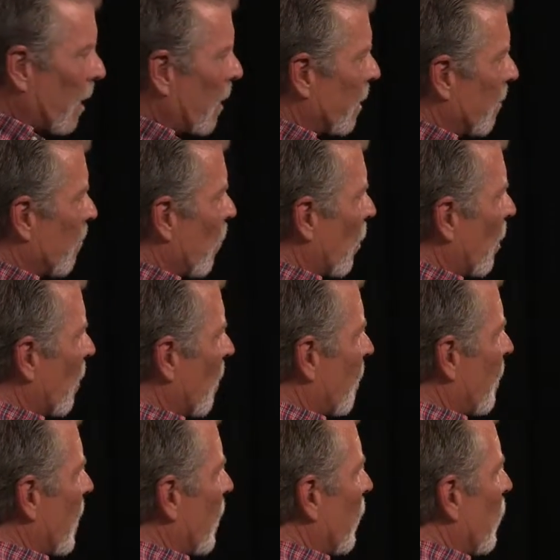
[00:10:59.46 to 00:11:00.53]
more of the
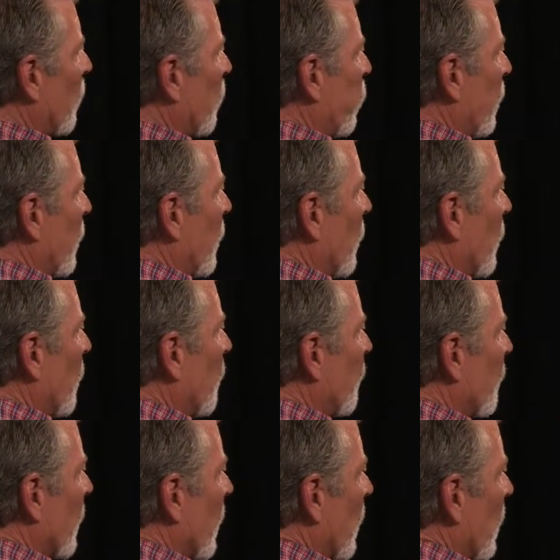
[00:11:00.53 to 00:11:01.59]
phthalo blue.
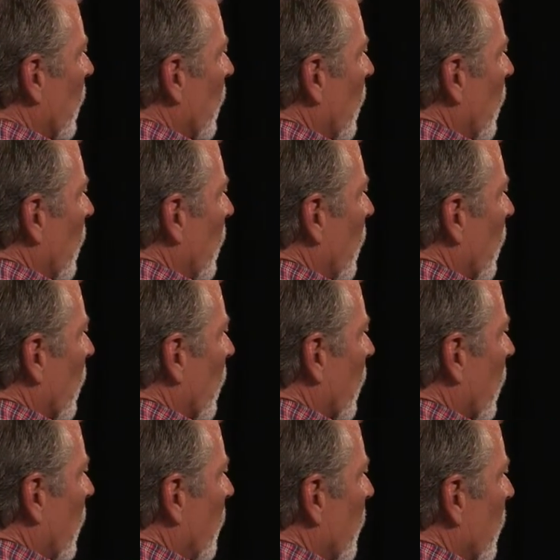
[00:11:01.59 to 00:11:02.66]
And I'll
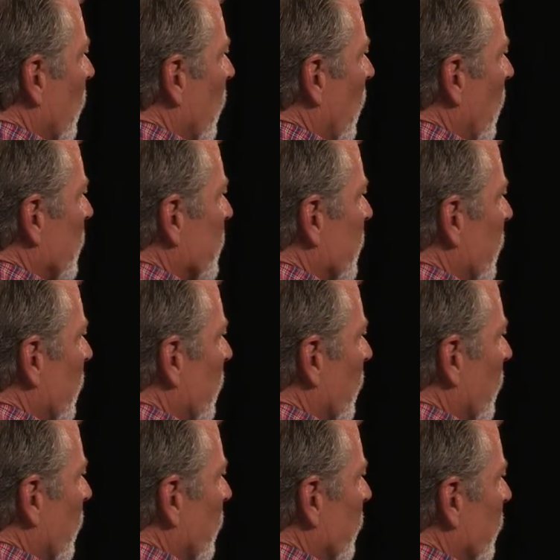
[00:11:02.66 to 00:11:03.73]
come across here, and
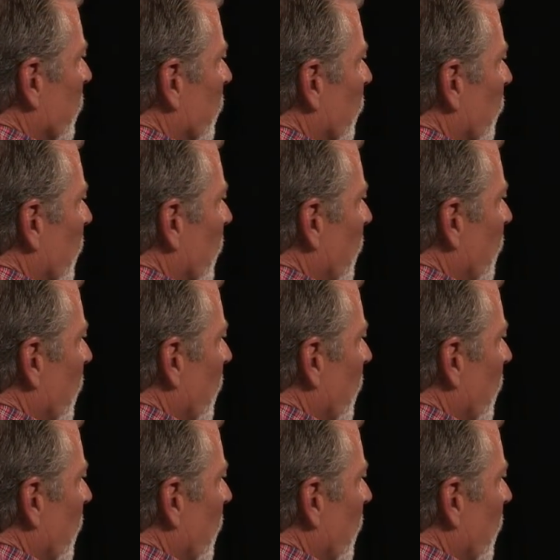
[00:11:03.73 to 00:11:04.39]
forgive me